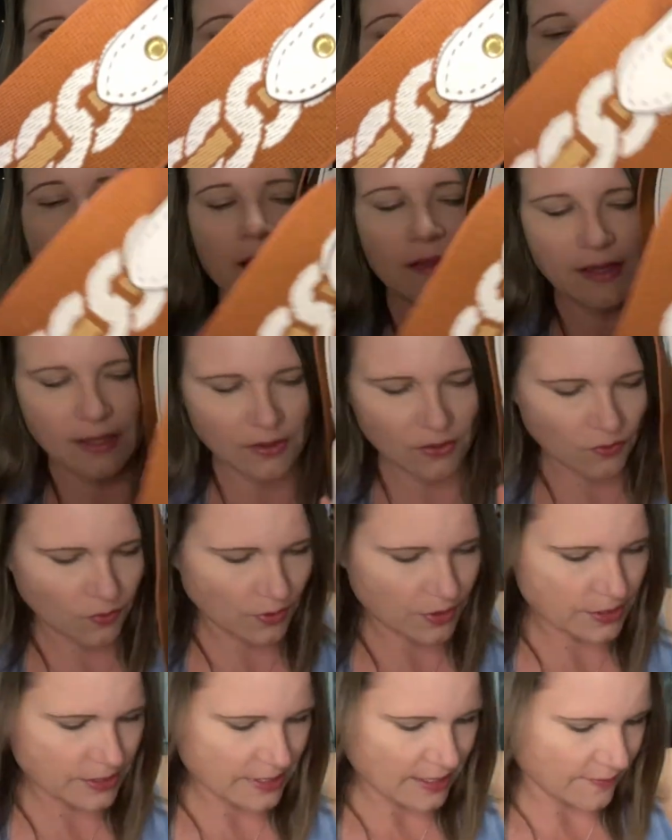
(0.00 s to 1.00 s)
And then, of
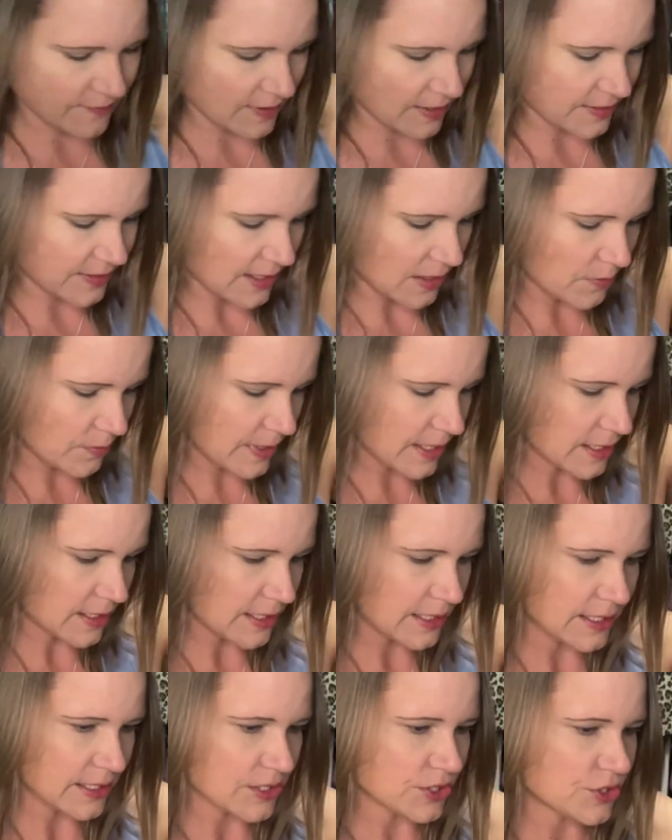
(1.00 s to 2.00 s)
course, I've got that
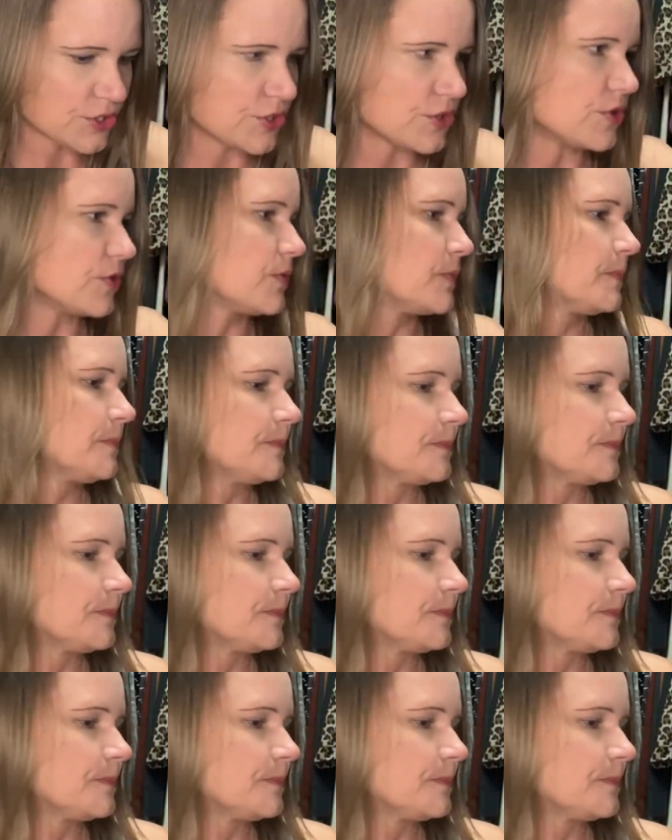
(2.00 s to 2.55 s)
wrinkling issue